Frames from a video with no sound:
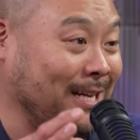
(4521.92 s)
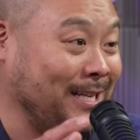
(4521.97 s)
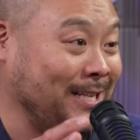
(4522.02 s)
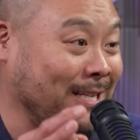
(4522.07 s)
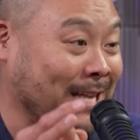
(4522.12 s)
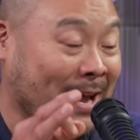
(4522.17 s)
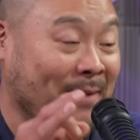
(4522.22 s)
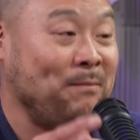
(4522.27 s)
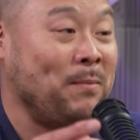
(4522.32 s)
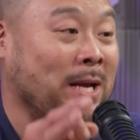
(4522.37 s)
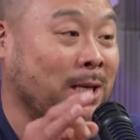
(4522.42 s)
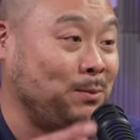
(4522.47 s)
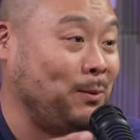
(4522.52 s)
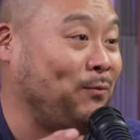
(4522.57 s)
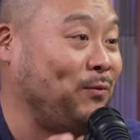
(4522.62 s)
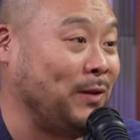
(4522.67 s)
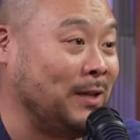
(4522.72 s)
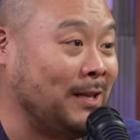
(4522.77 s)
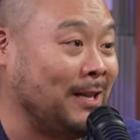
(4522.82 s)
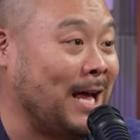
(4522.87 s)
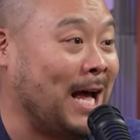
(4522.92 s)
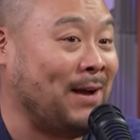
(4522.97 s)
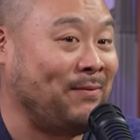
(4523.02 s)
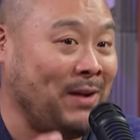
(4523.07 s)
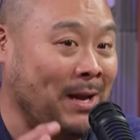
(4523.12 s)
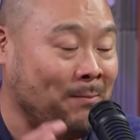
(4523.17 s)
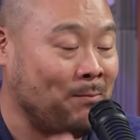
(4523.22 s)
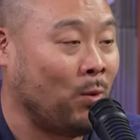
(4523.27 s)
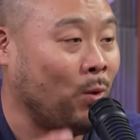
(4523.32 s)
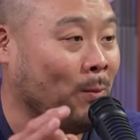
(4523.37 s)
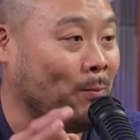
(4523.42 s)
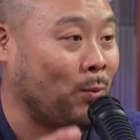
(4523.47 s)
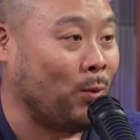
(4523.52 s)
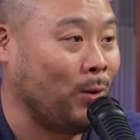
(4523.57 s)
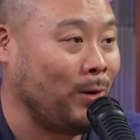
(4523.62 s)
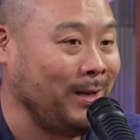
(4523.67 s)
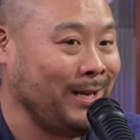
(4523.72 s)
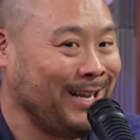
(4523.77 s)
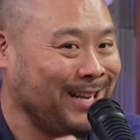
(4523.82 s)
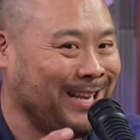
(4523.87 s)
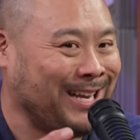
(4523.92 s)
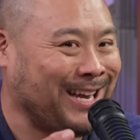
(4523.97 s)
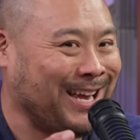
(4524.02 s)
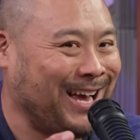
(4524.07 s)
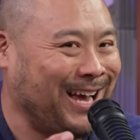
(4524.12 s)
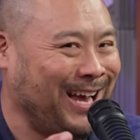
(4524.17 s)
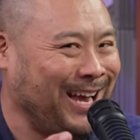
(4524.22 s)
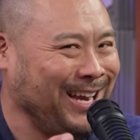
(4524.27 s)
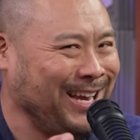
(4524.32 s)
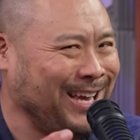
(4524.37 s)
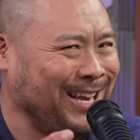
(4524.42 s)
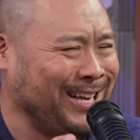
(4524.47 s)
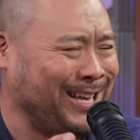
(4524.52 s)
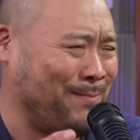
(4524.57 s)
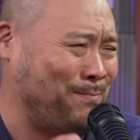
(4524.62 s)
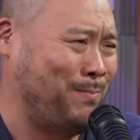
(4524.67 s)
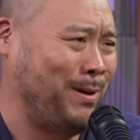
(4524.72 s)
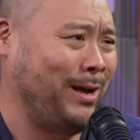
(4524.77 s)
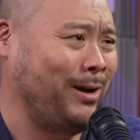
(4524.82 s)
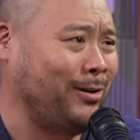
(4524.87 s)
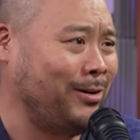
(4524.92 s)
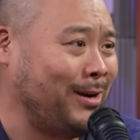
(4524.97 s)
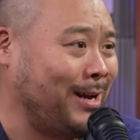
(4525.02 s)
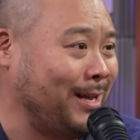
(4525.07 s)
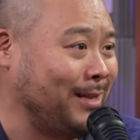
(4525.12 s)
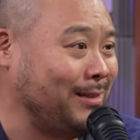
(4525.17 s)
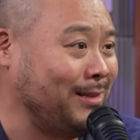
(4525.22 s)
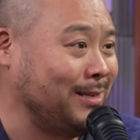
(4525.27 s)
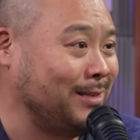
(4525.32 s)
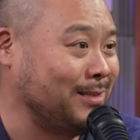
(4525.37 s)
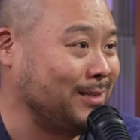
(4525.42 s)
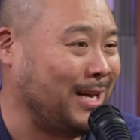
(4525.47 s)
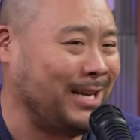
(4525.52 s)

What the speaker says: That makes me feel alive. And more importantly, like, I got to get better at this.